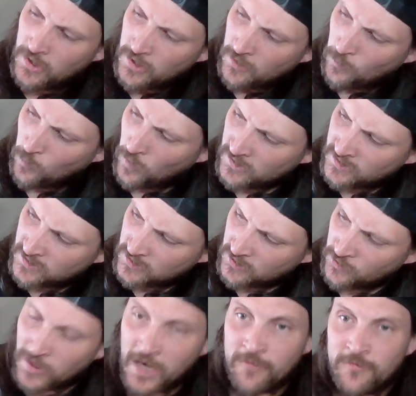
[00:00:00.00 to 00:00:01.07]
once
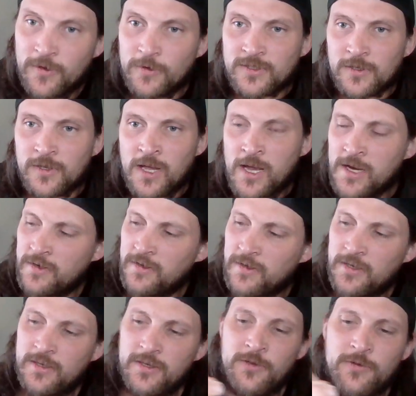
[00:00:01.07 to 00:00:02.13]
you have those aligned,
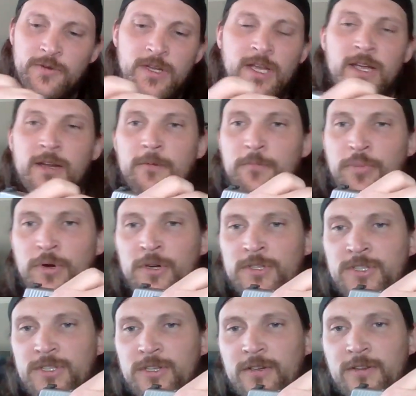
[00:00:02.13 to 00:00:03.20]
you can
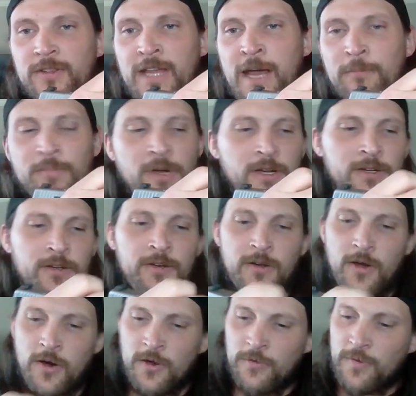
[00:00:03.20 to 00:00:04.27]
push that button
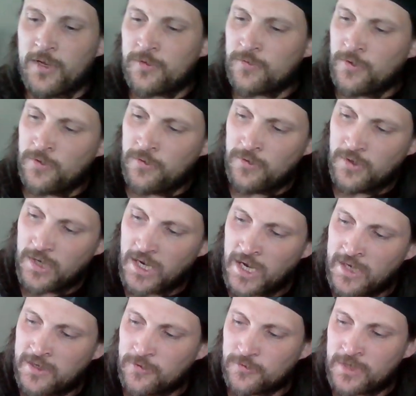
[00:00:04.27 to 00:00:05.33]
all the way through
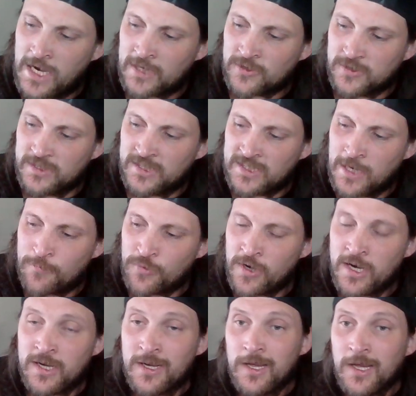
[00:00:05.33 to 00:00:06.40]
and it'll actually
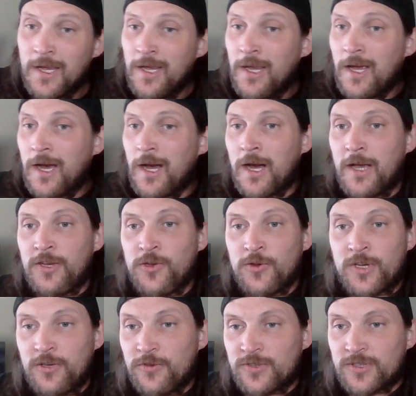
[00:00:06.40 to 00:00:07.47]
separate. You
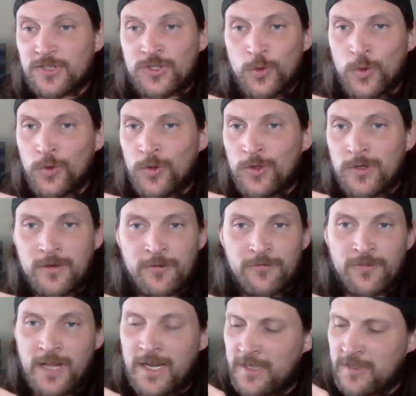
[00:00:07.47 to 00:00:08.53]
can use a tool, a
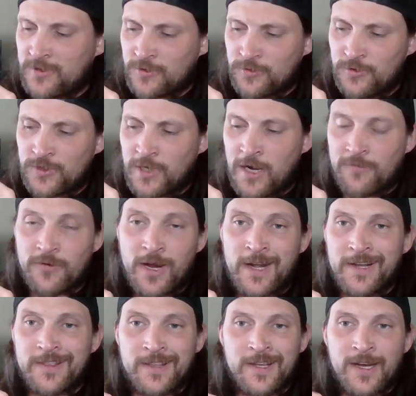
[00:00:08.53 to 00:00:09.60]
flathead screwdriver,
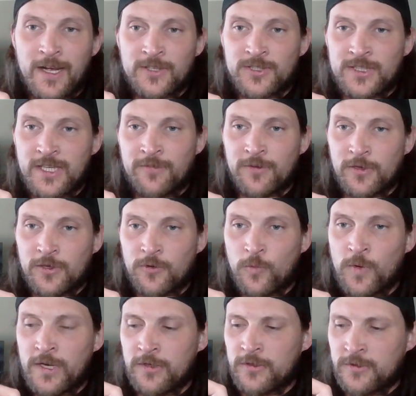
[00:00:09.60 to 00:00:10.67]
anything. I just give it a little
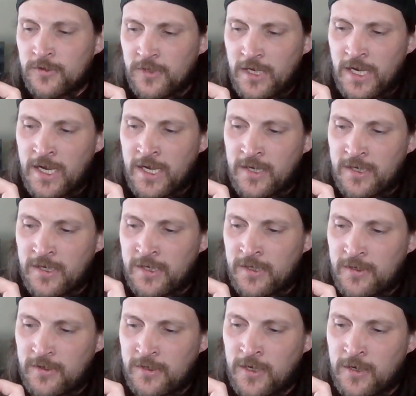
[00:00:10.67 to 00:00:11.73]
wiggle and
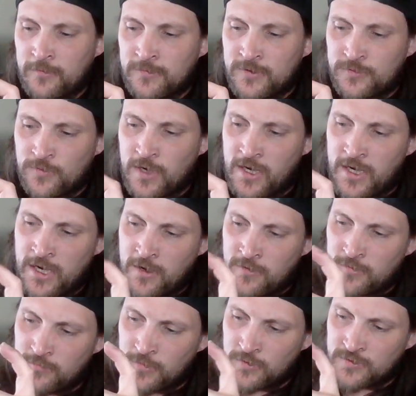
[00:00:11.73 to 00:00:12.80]
it comes right
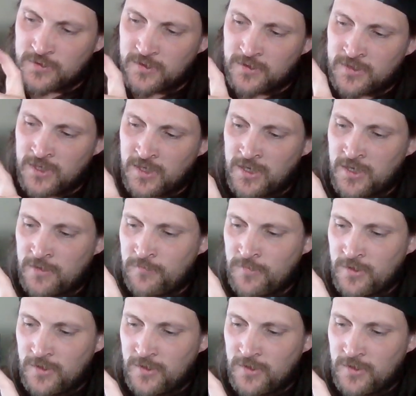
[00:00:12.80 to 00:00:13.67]
out most of the time.